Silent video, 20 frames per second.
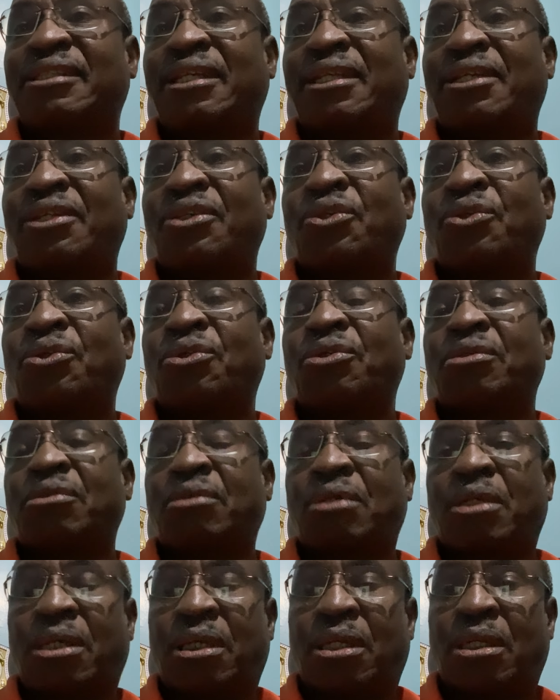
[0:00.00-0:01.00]
the new
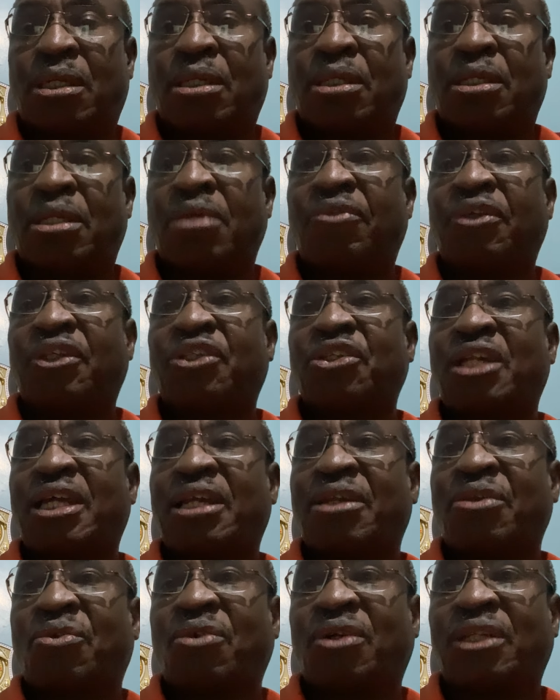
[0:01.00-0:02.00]
division
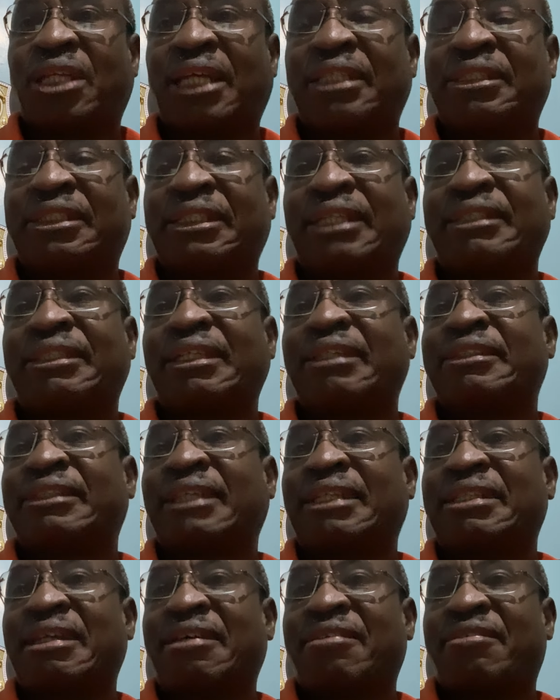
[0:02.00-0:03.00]
headquarters and
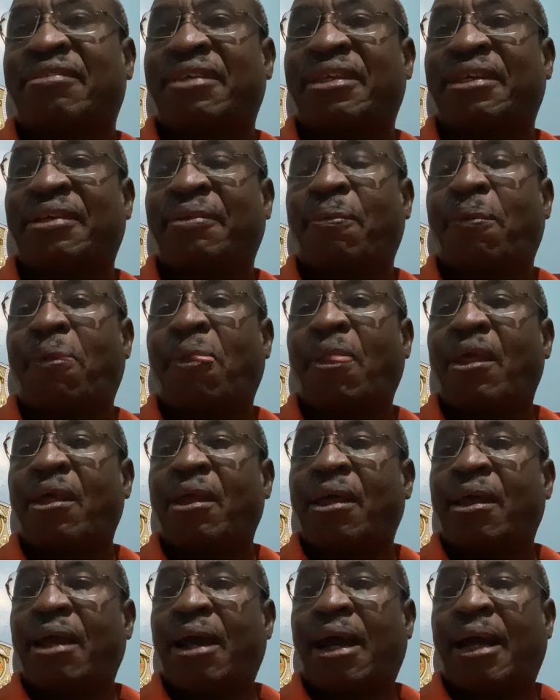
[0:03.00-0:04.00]
such a thing.
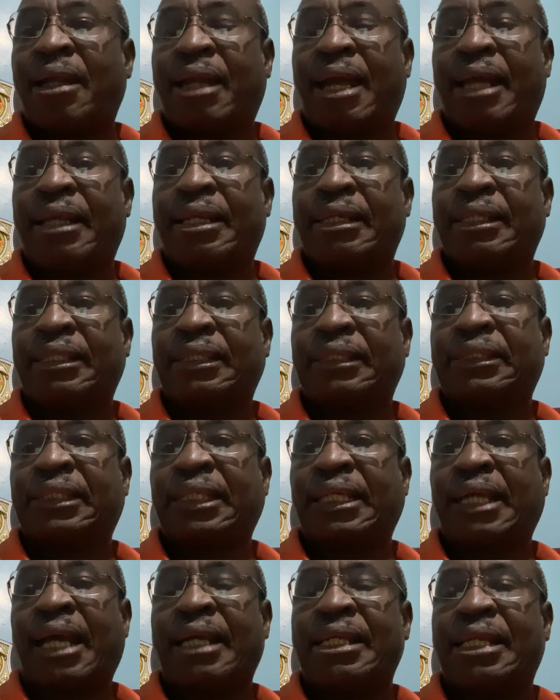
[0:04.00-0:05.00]
And I
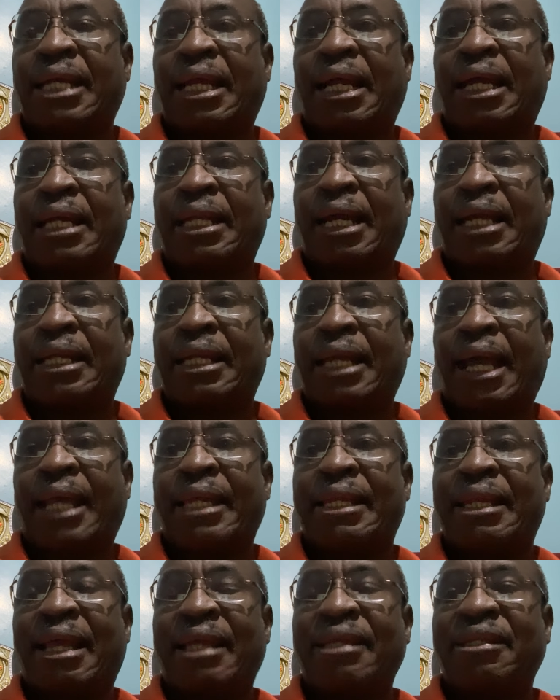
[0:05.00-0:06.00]
listen, and
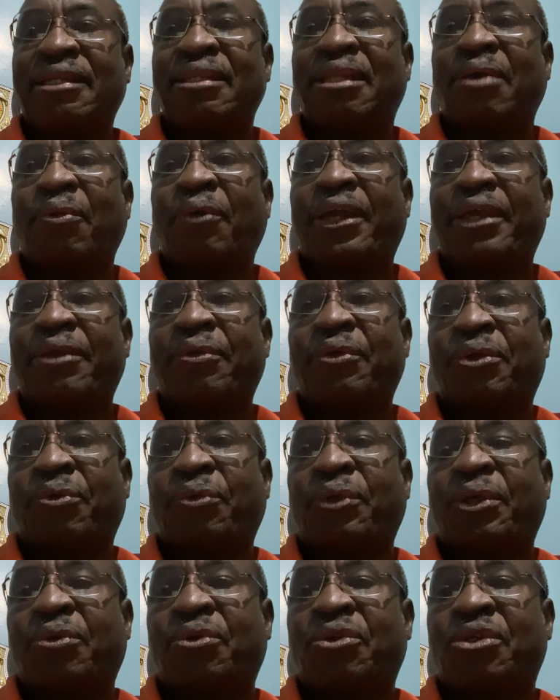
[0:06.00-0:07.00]
I liked the way
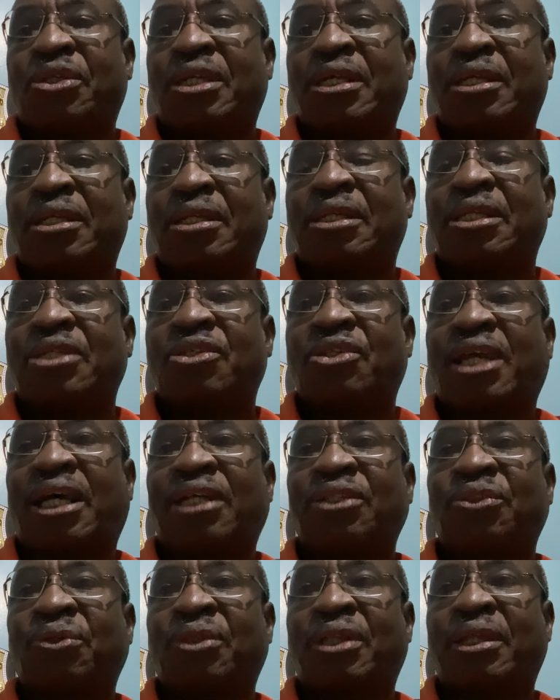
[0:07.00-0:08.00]
we could
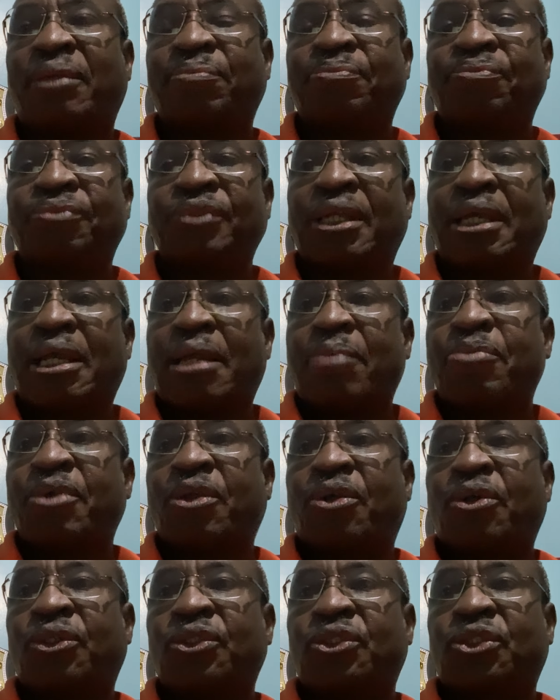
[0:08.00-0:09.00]
discuss with him,
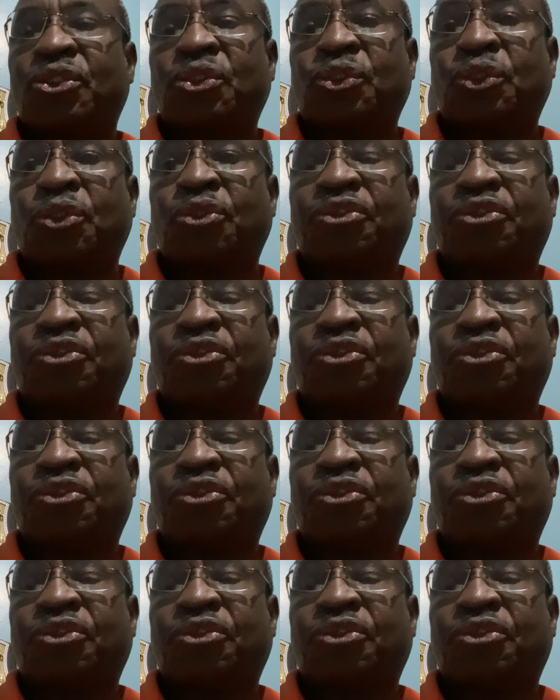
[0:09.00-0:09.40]
because you